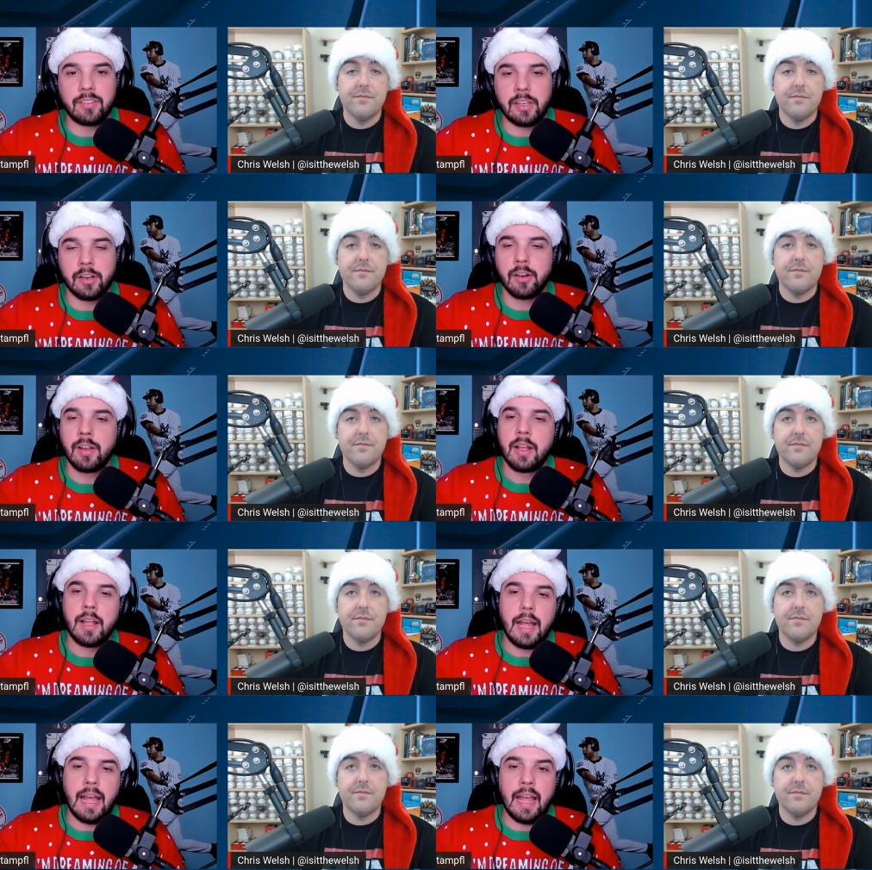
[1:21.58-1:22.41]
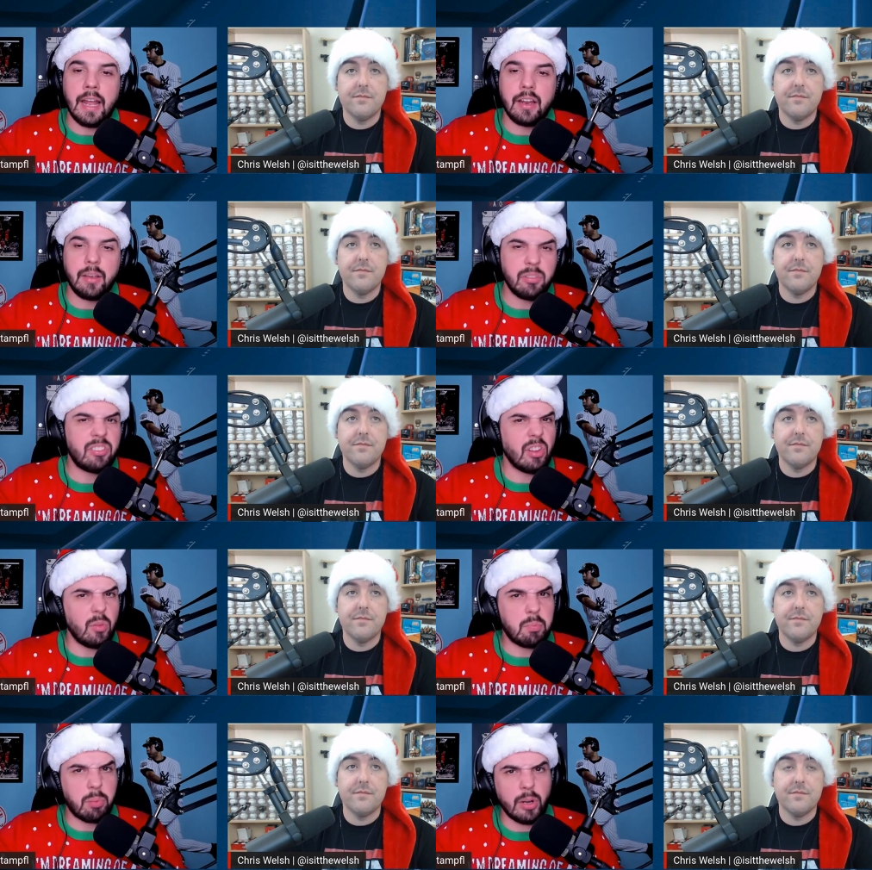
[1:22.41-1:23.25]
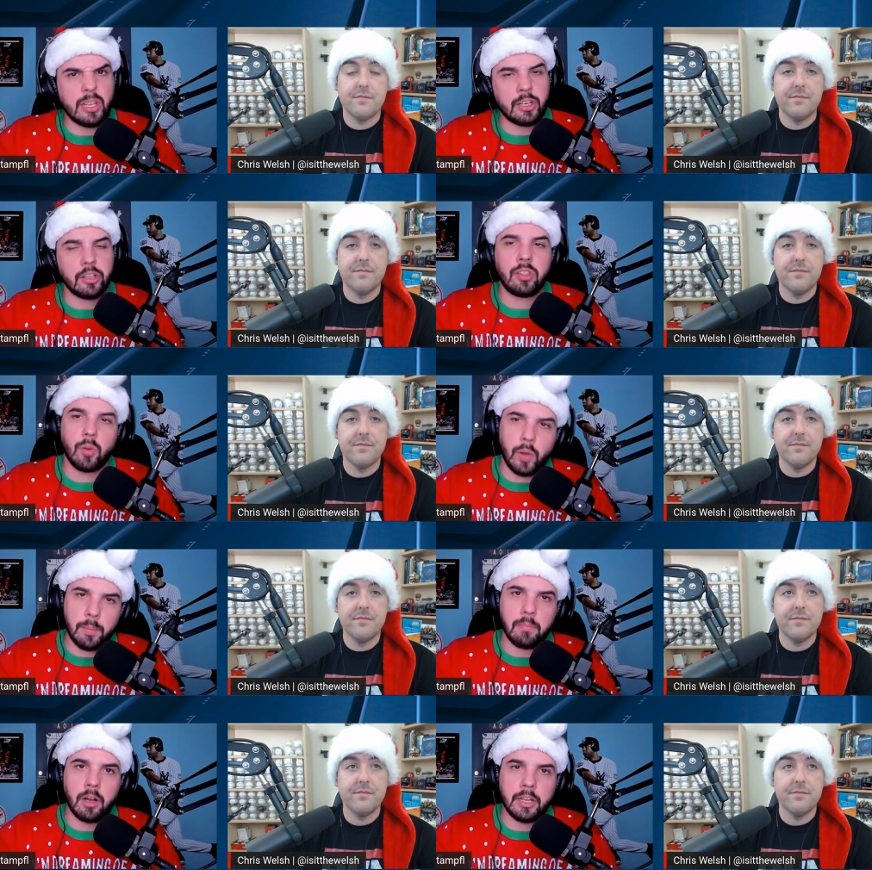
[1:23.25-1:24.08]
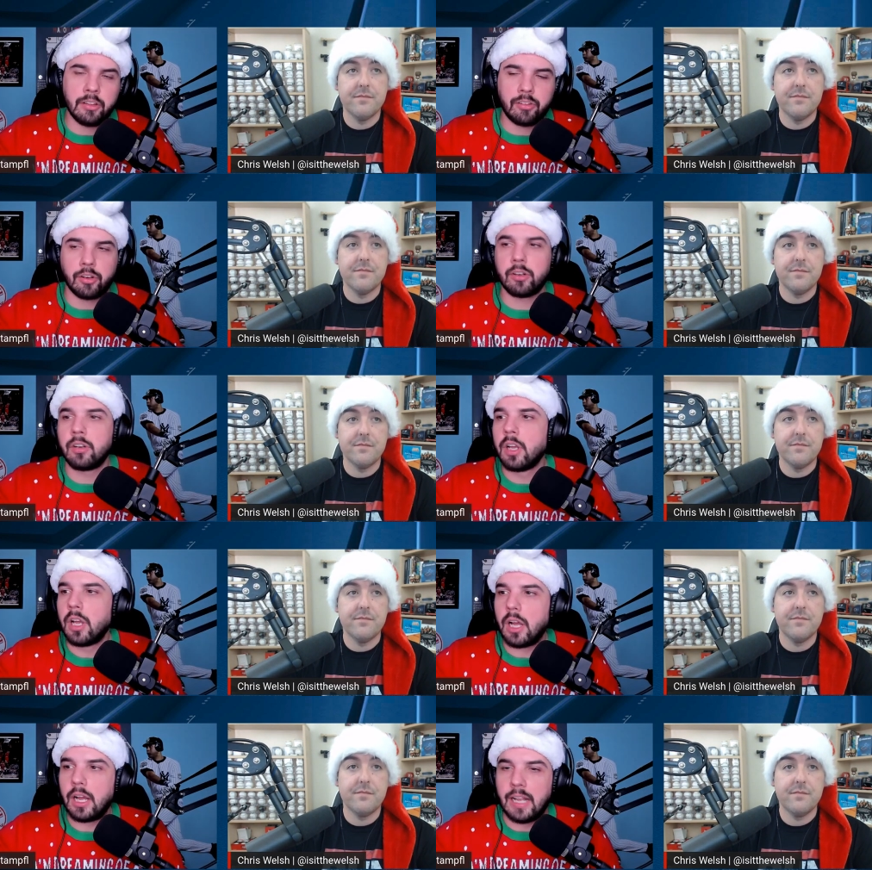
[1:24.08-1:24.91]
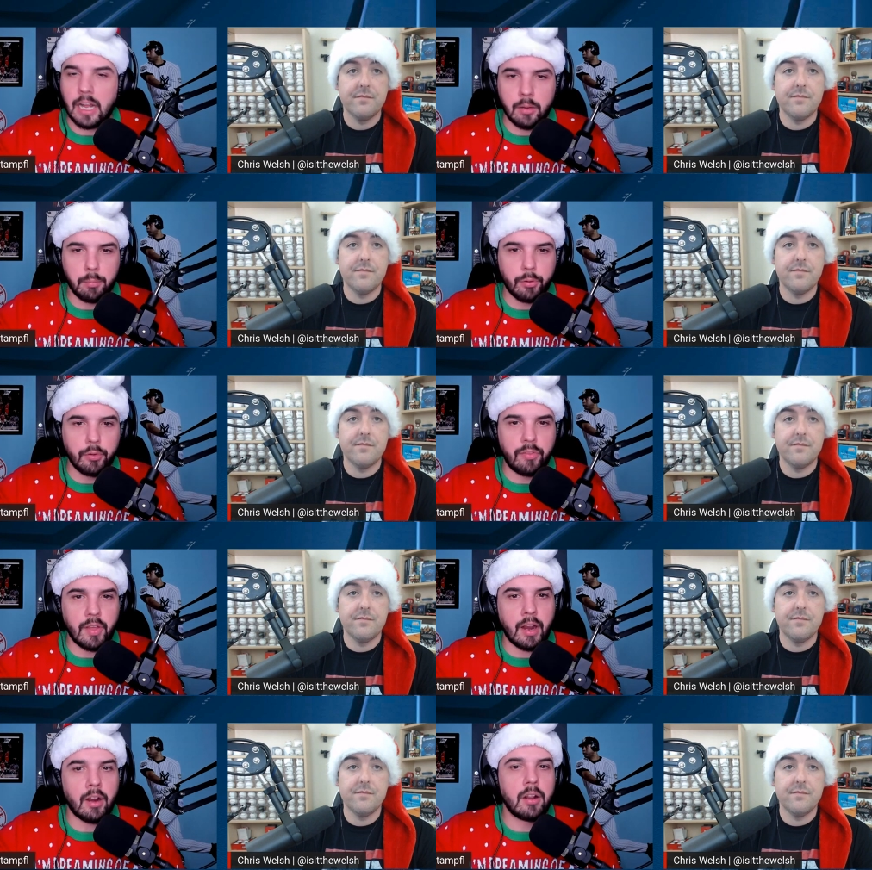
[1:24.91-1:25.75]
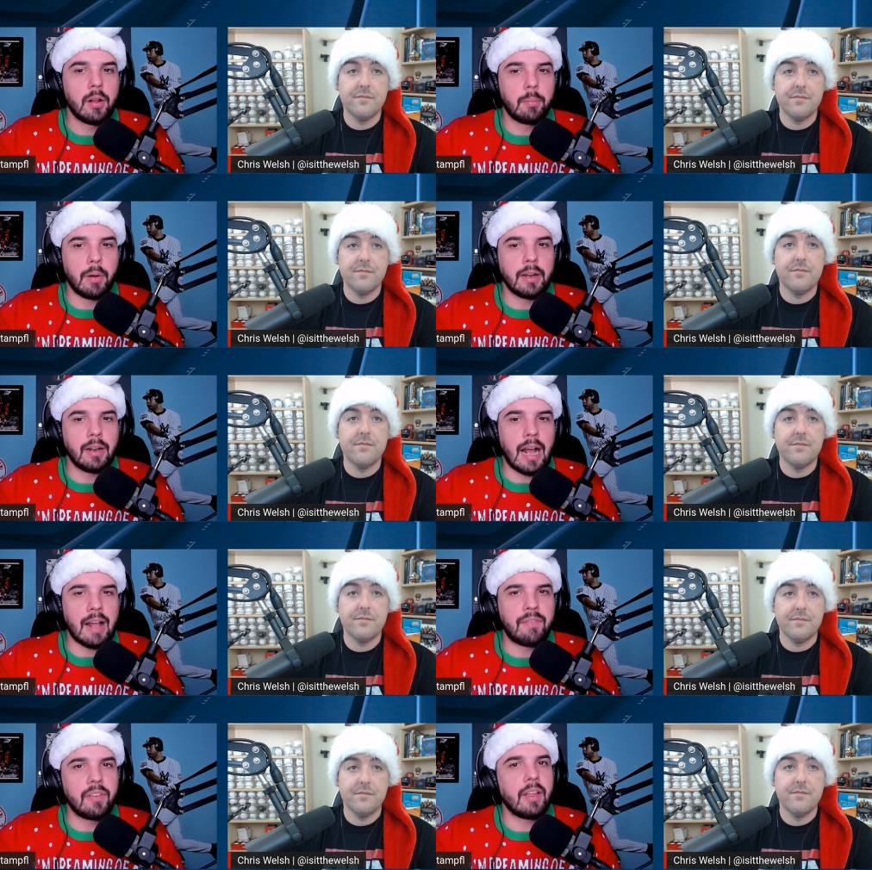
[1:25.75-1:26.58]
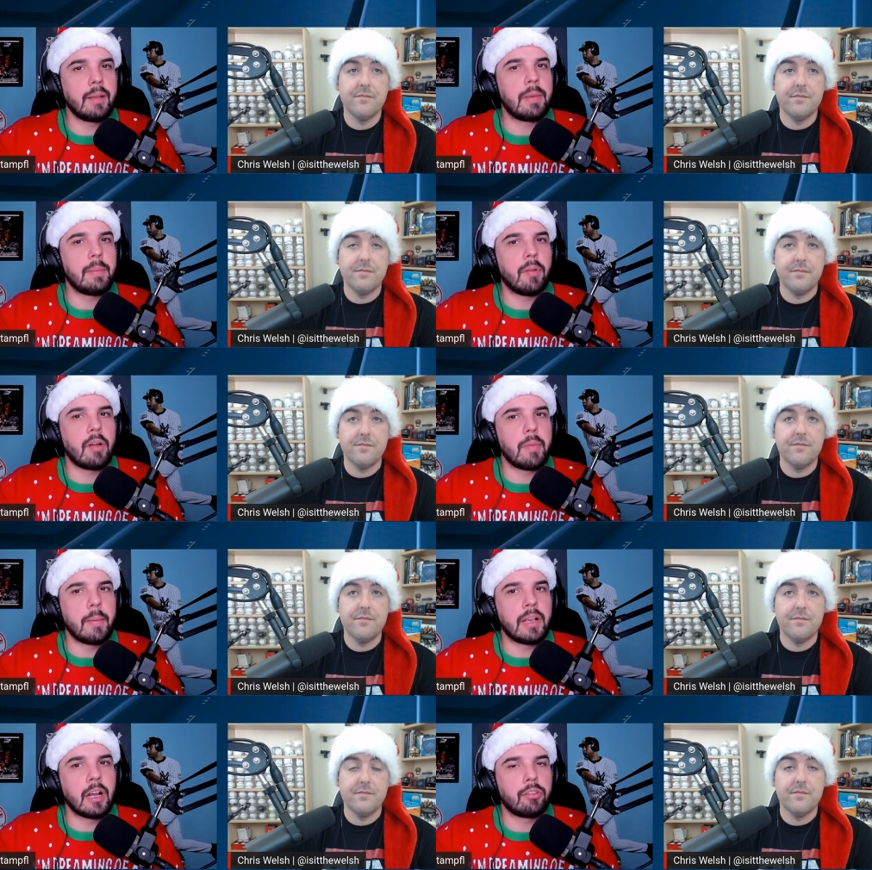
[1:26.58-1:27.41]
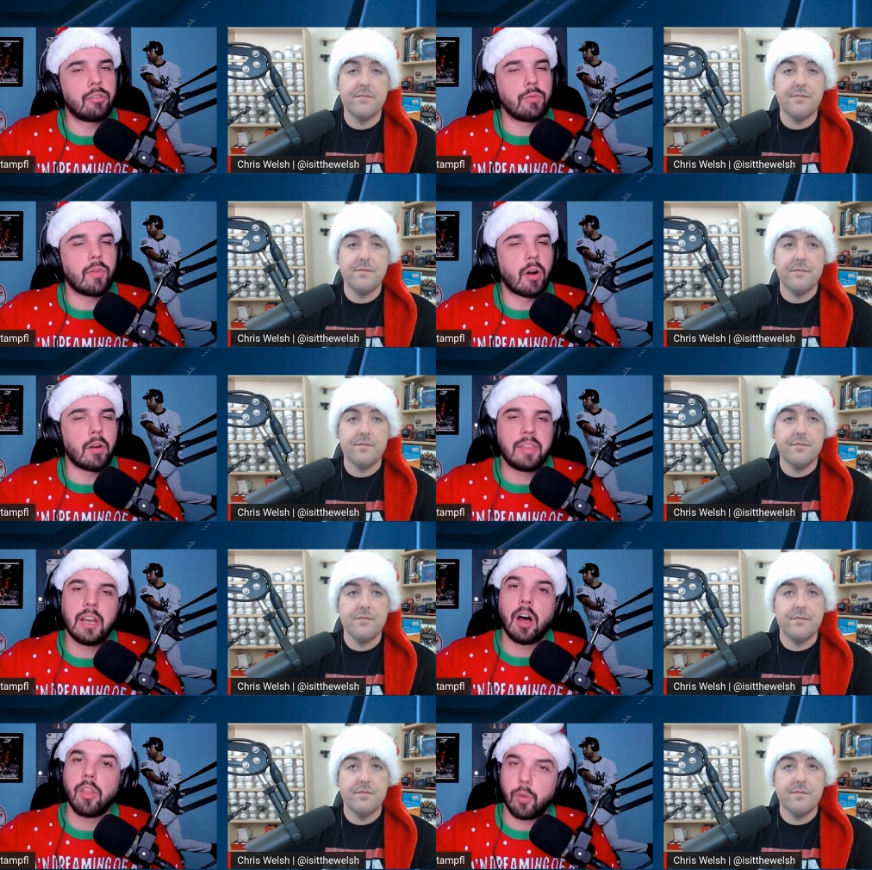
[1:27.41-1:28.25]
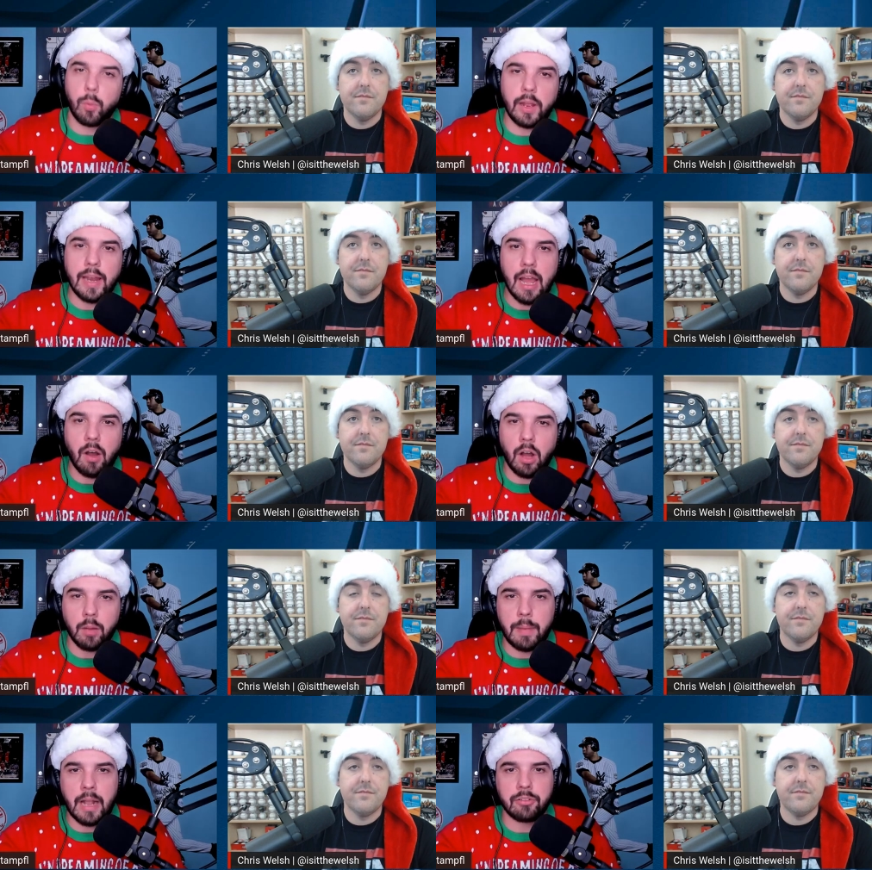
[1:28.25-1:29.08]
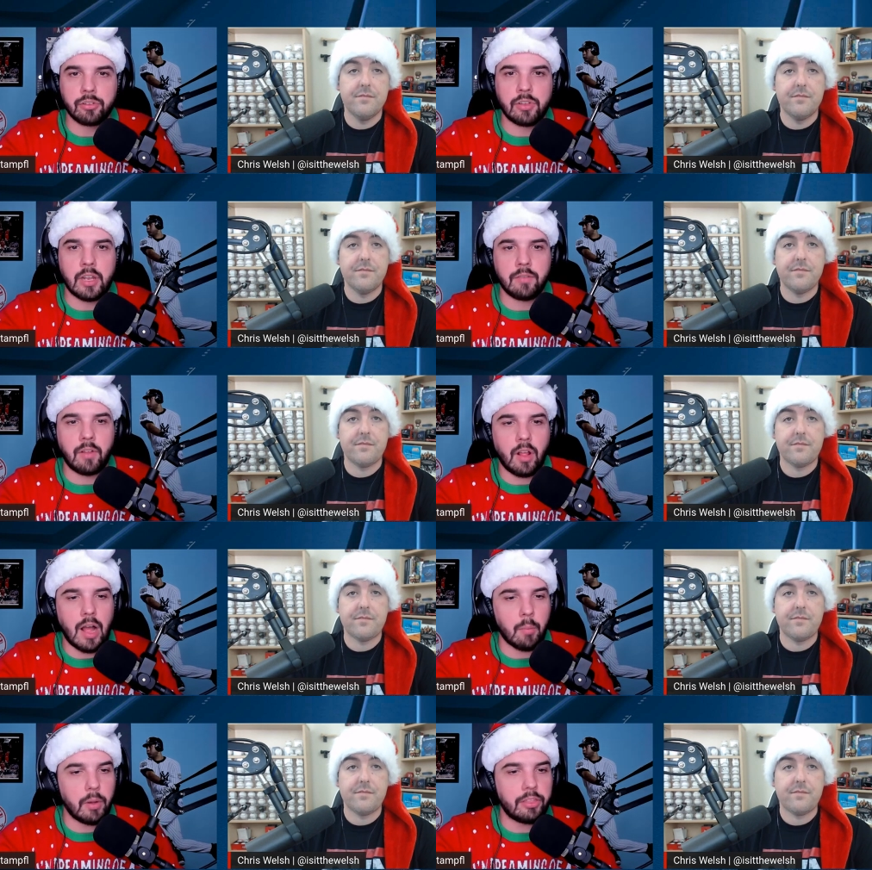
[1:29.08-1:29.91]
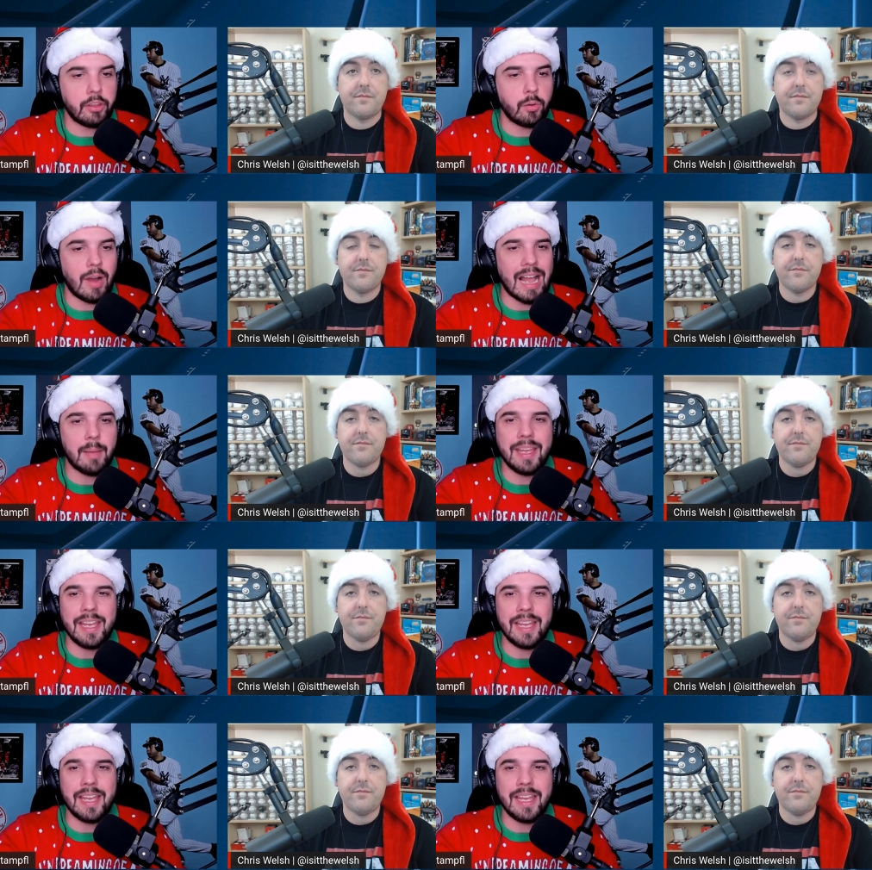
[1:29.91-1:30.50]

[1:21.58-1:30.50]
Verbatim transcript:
Speaker 1: year, and he was still pretty good. The whip, a concern. Uh, got to improve there, but I feel like people have maybe gone too far the other way now on Patrick Sandoval. I'm with you. I'm